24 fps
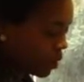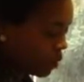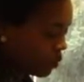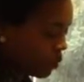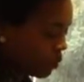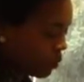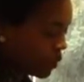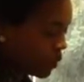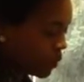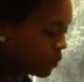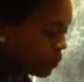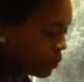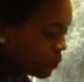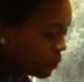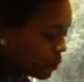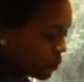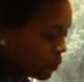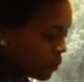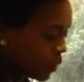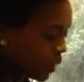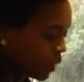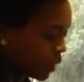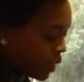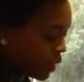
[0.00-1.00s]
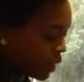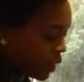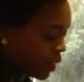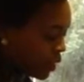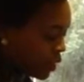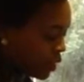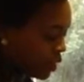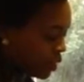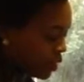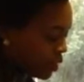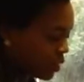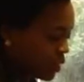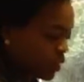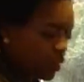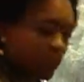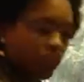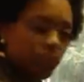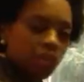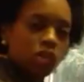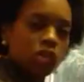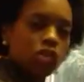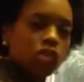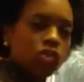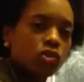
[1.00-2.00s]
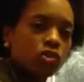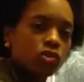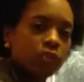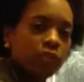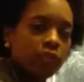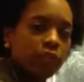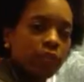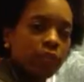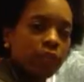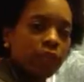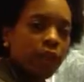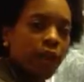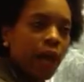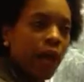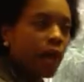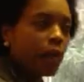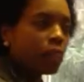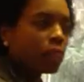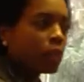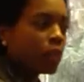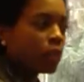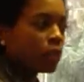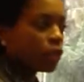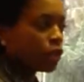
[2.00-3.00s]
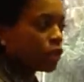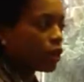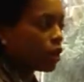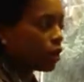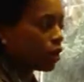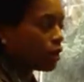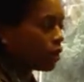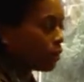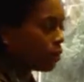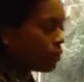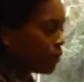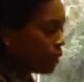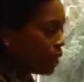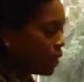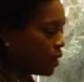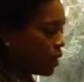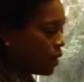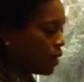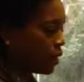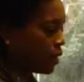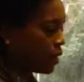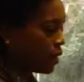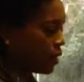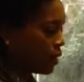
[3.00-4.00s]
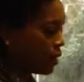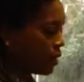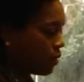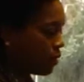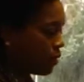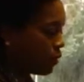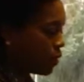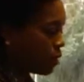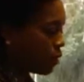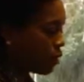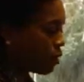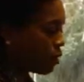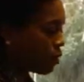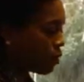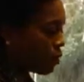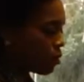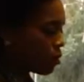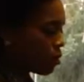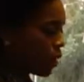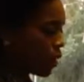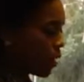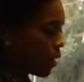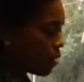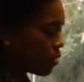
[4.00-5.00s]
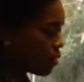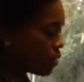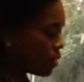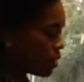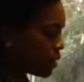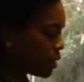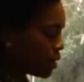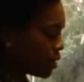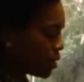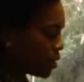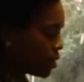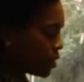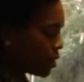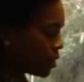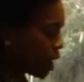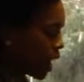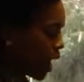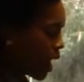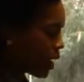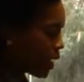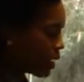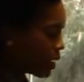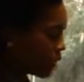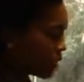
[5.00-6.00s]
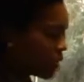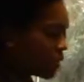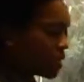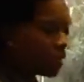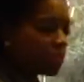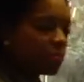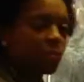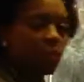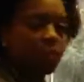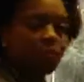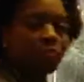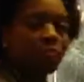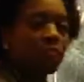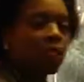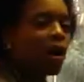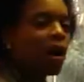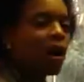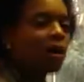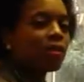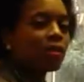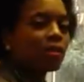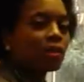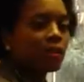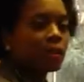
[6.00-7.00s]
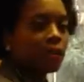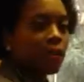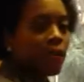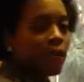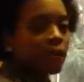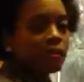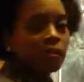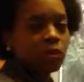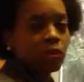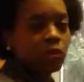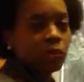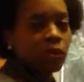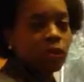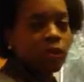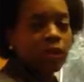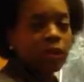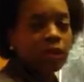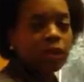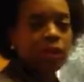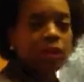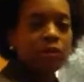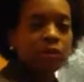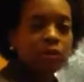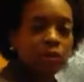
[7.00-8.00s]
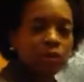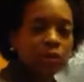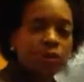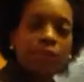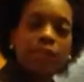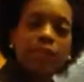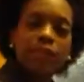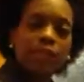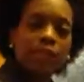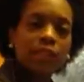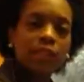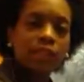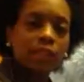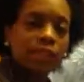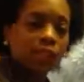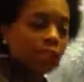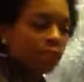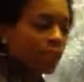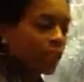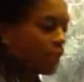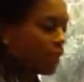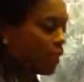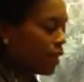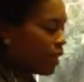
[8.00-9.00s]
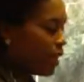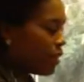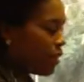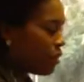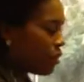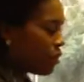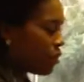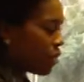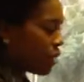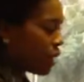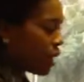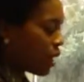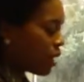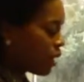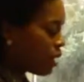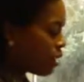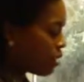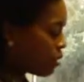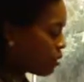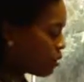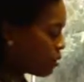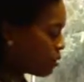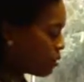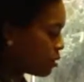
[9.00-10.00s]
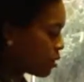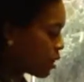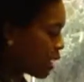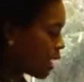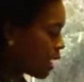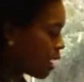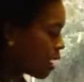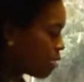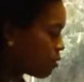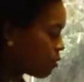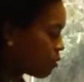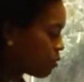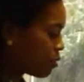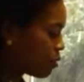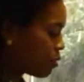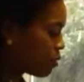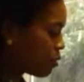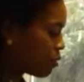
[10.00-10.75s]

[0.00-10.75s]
with people and the history and how much of the local heritage, I can see my father everywhere I go in this city. When I go down,